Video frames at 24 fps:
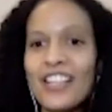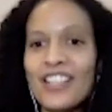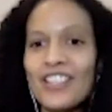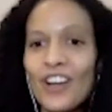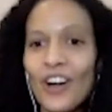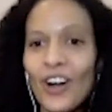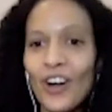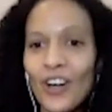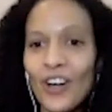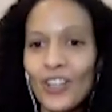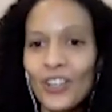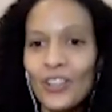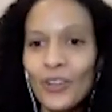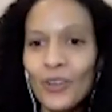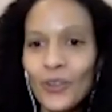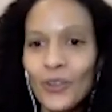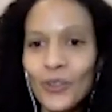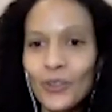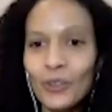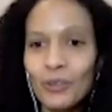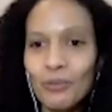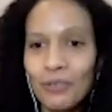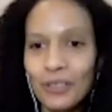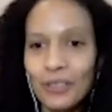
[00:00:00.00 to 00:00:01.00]
it's on
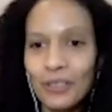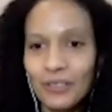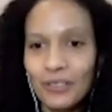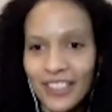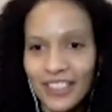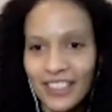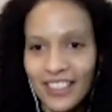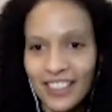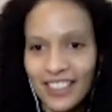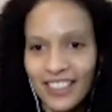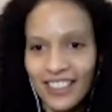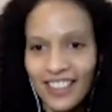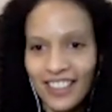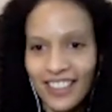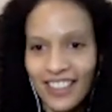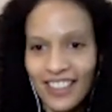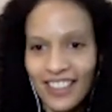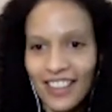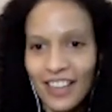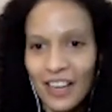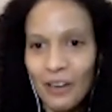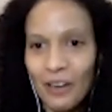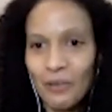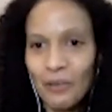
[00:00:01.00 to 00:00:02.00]
hold music
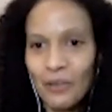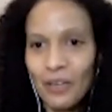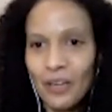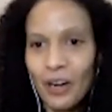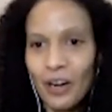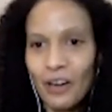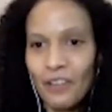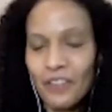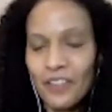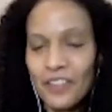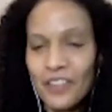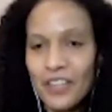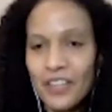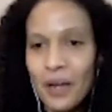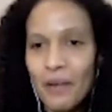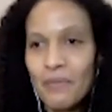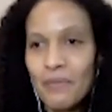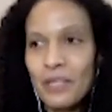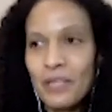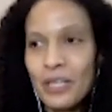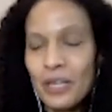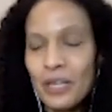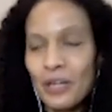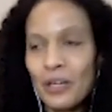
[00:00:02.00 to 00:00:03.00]
that we
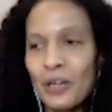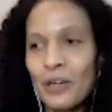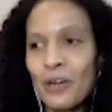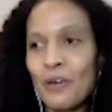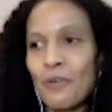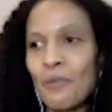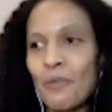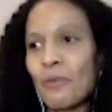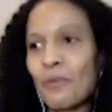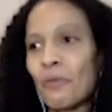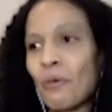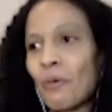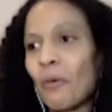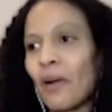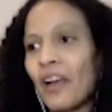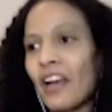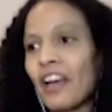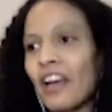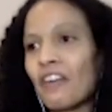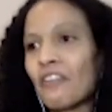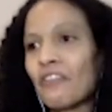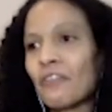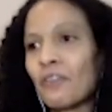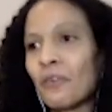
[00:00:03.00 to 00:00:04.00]
oftentimes hear when we're
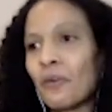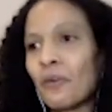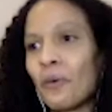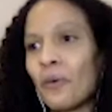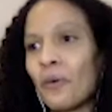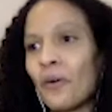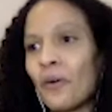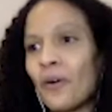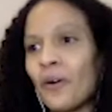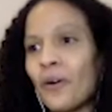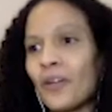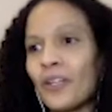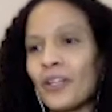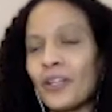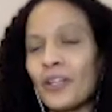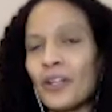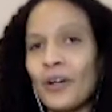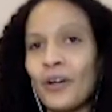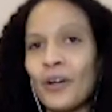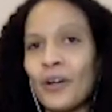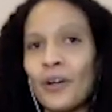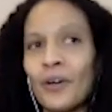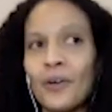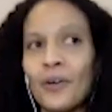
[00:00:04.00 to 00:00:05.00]
waiting for, you
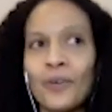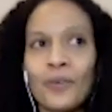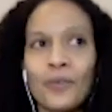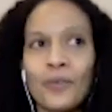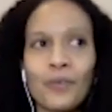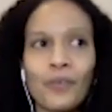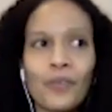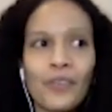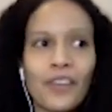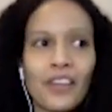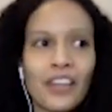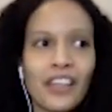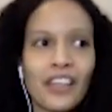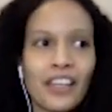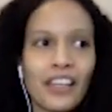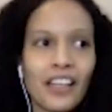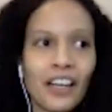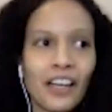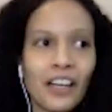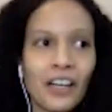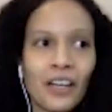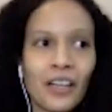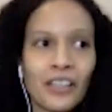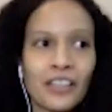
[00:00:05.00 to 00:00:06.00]
know,
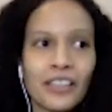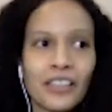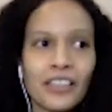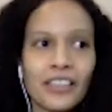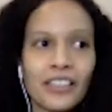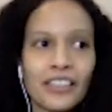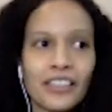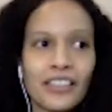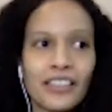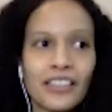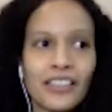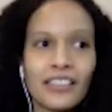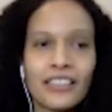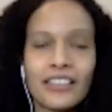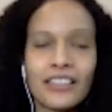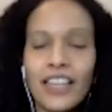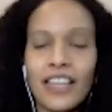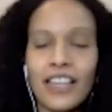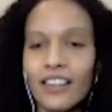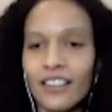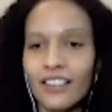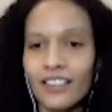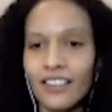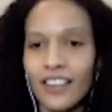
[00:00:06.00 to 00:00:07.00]
the
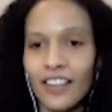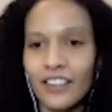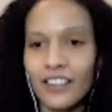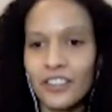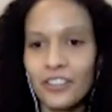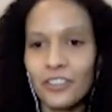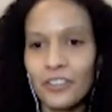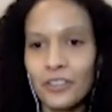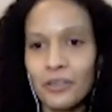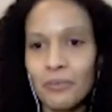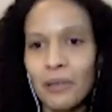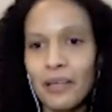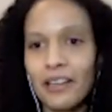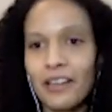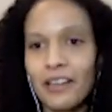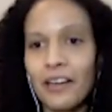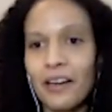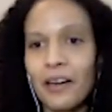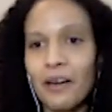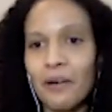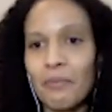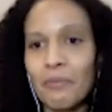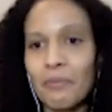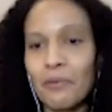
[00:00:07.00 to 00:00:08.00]
debt collector to pick
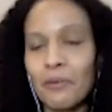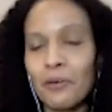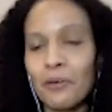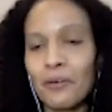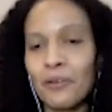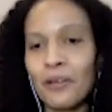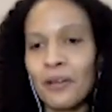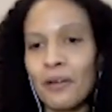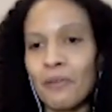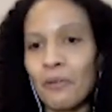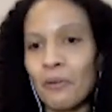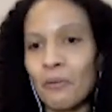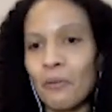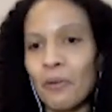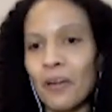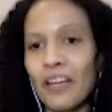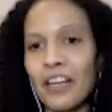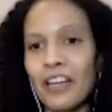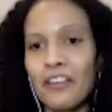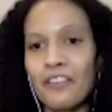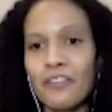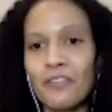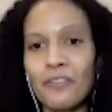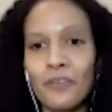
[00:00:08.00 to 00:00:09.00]
up, or that we're
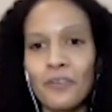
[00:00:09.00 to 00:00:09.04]
waiting